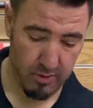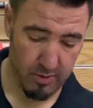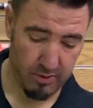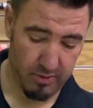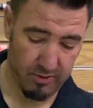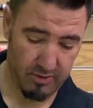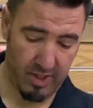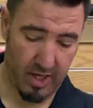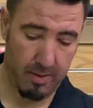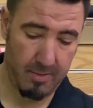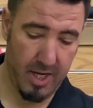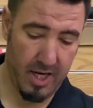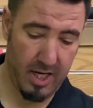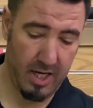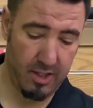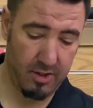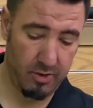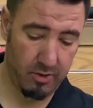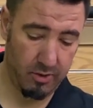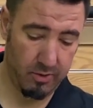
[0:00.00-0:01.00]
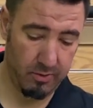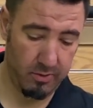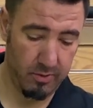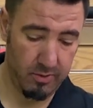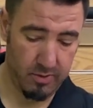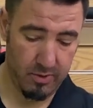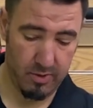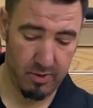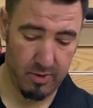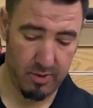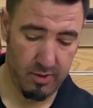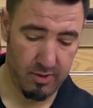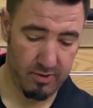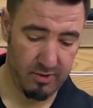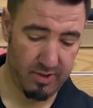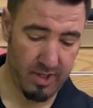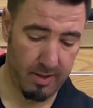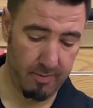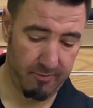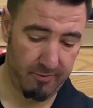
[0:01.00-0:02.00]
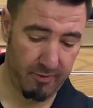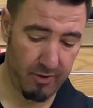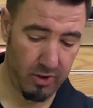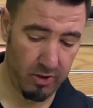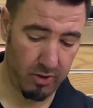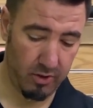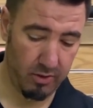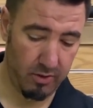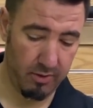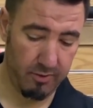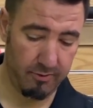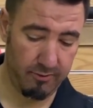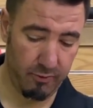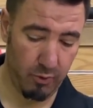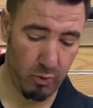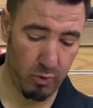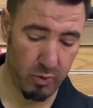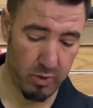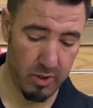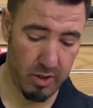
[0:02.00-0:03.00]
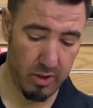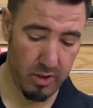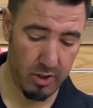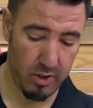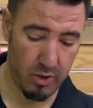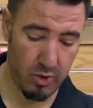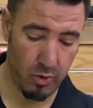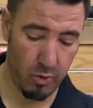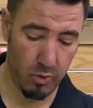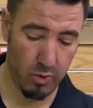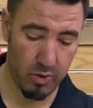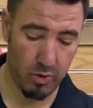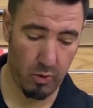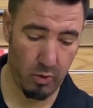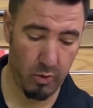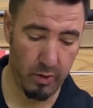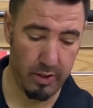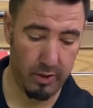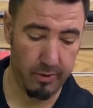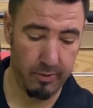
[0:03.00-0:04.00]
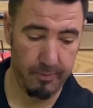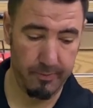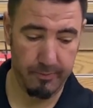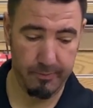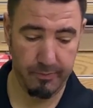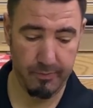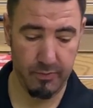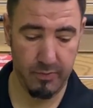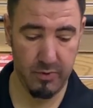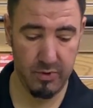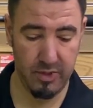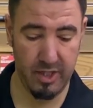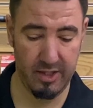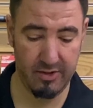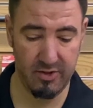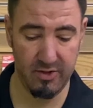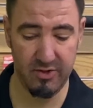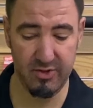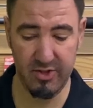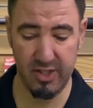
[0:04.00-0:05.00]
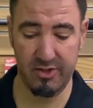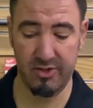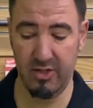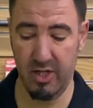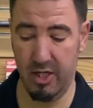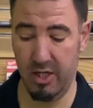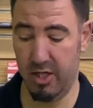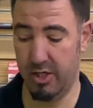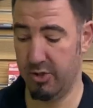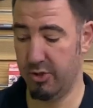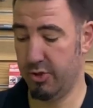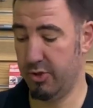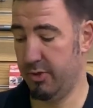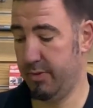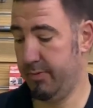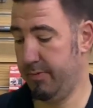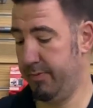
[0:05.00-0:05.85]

Same handle, same fill for your oil. That's the 16-inch.